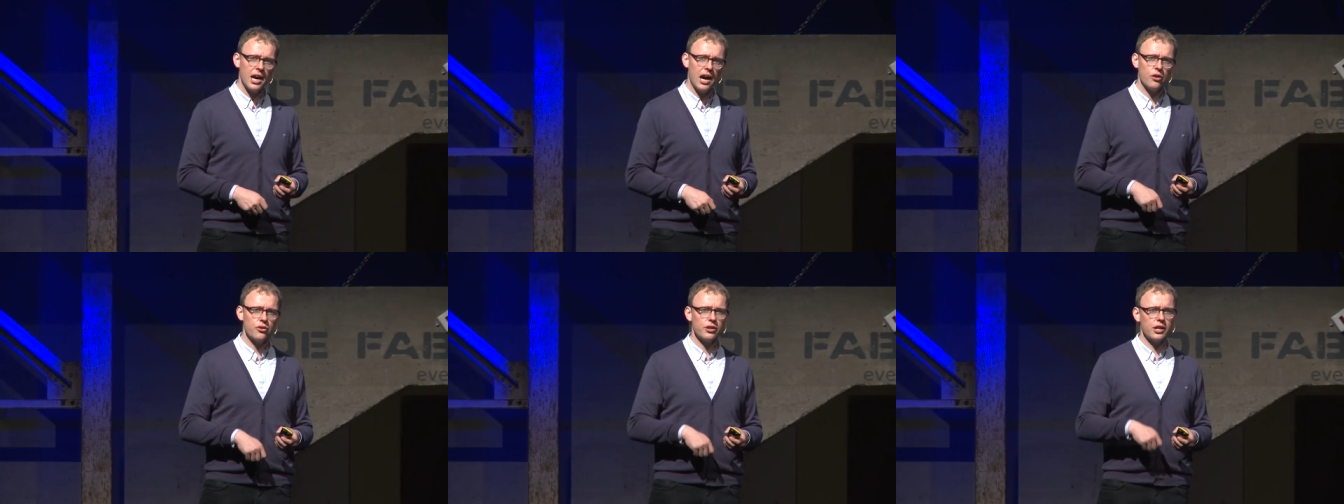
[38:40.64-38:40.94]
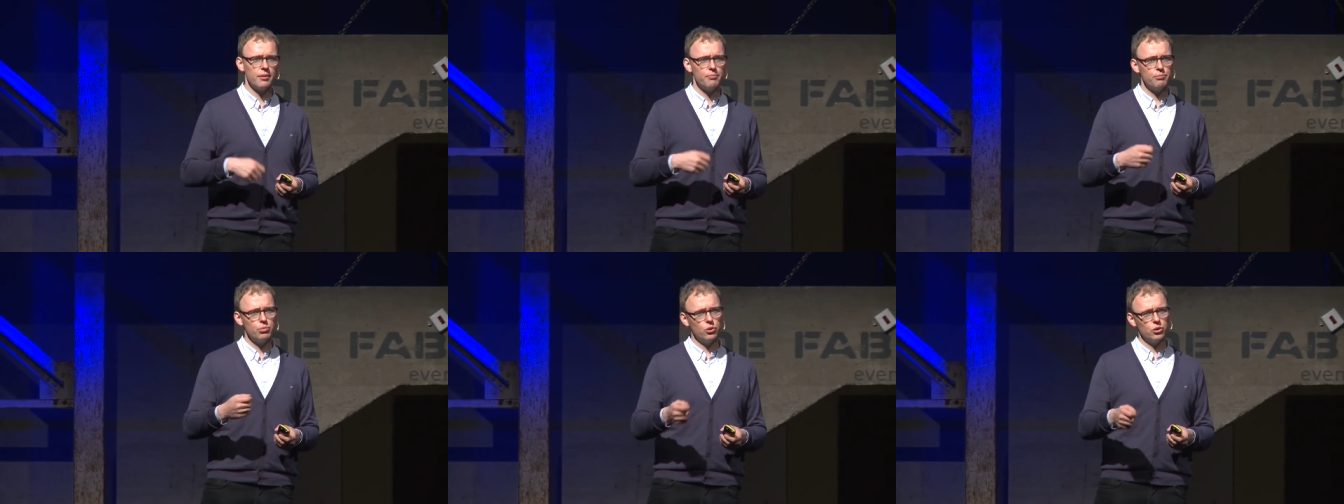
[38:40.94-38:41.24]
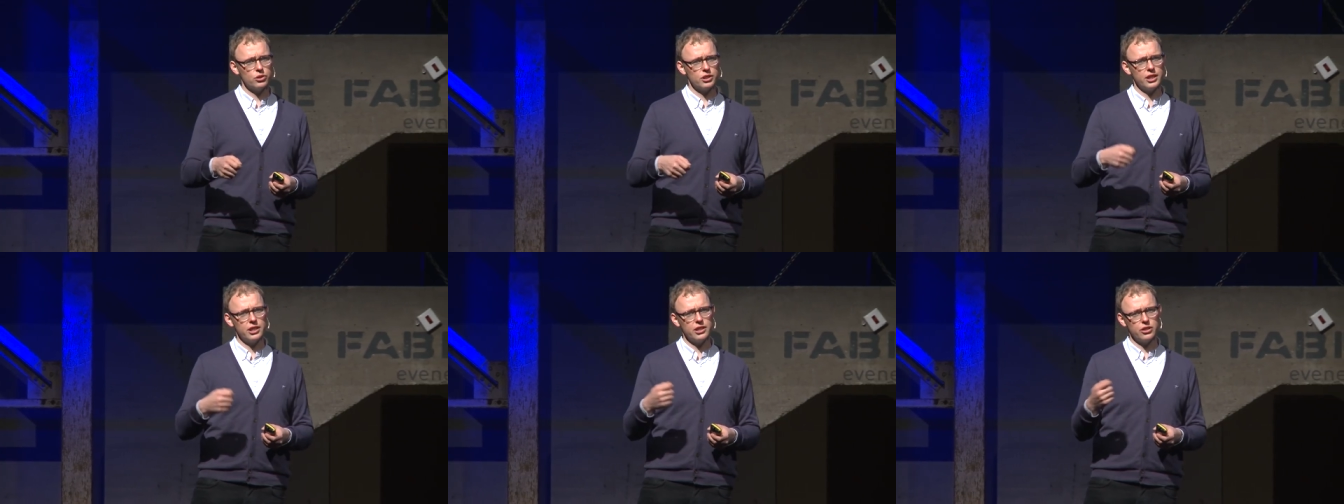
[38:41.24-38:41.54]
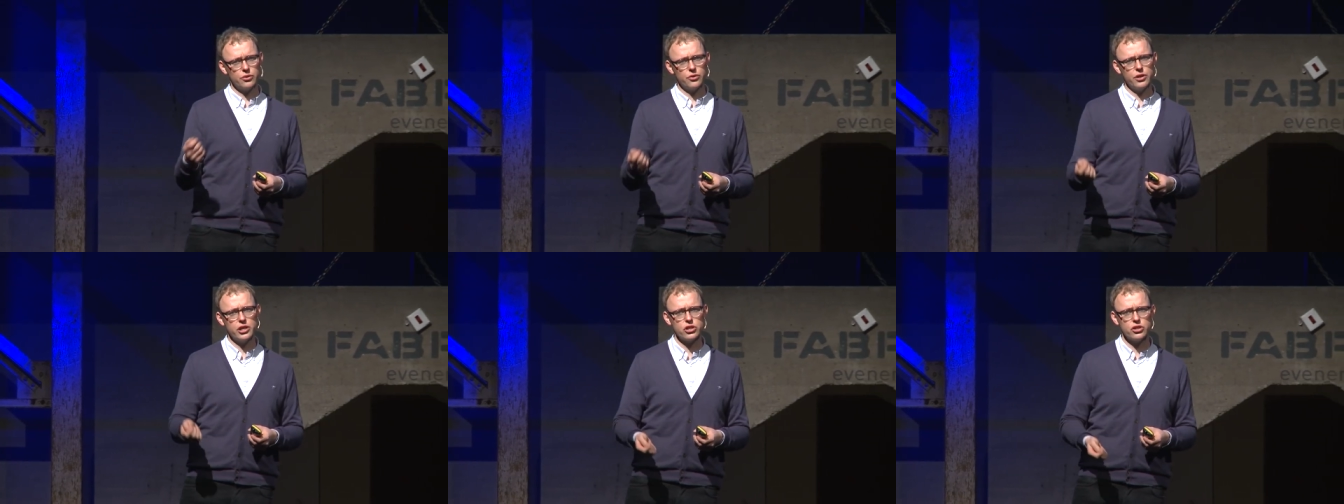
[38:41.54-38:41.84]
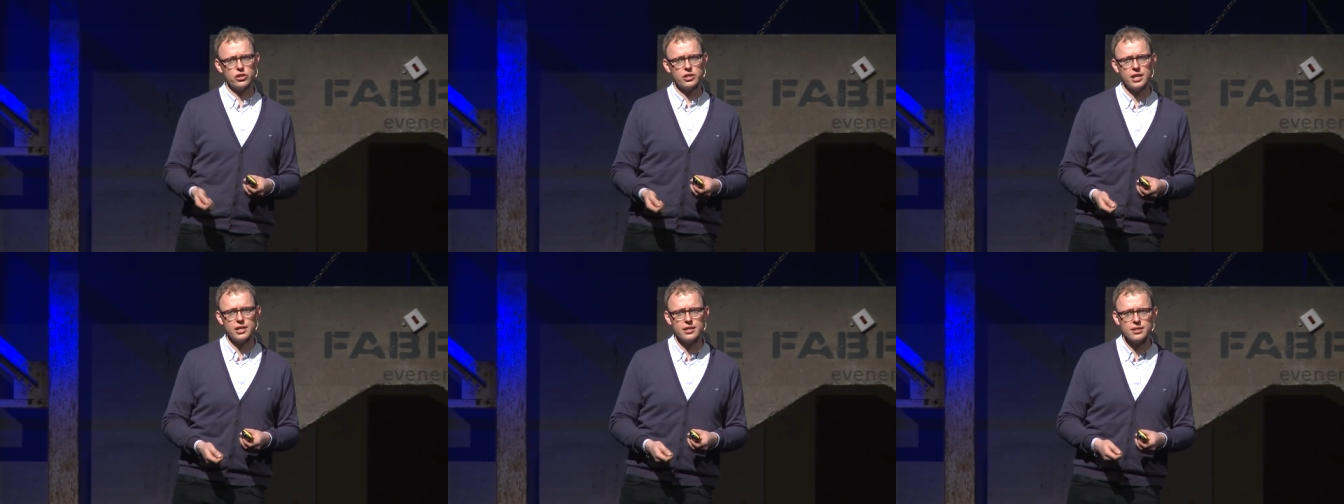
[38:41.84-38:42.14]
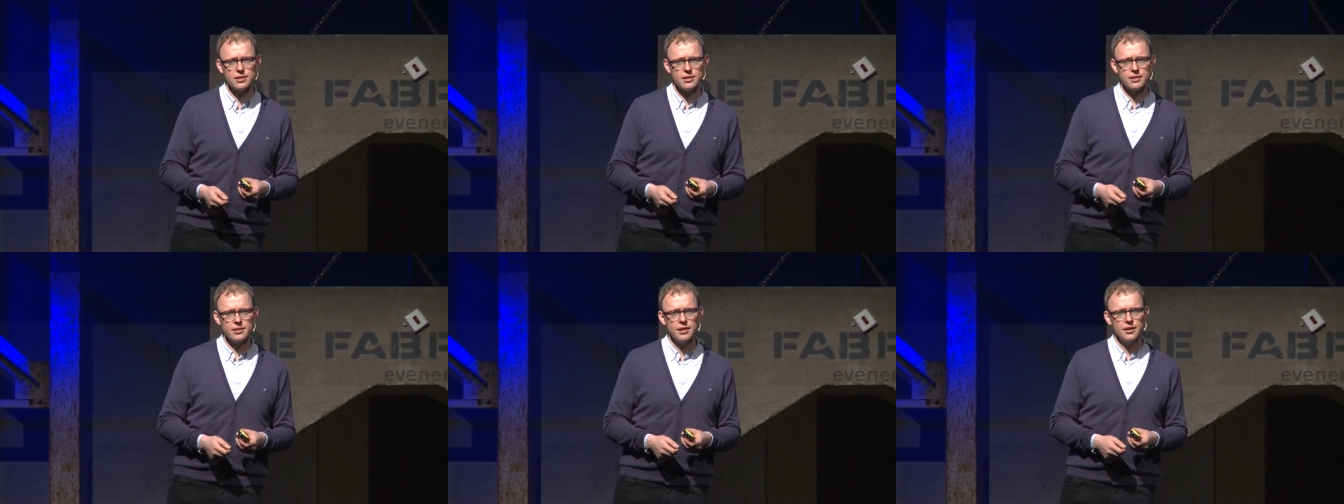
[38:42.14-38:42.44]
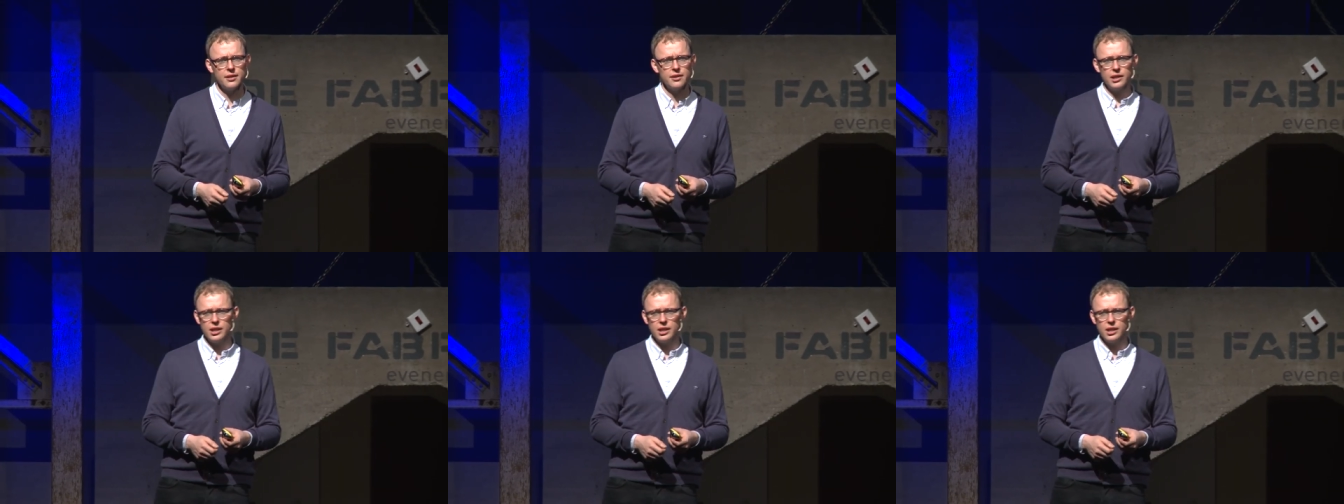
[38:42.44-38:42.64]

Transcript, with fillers: how you can build integration tests.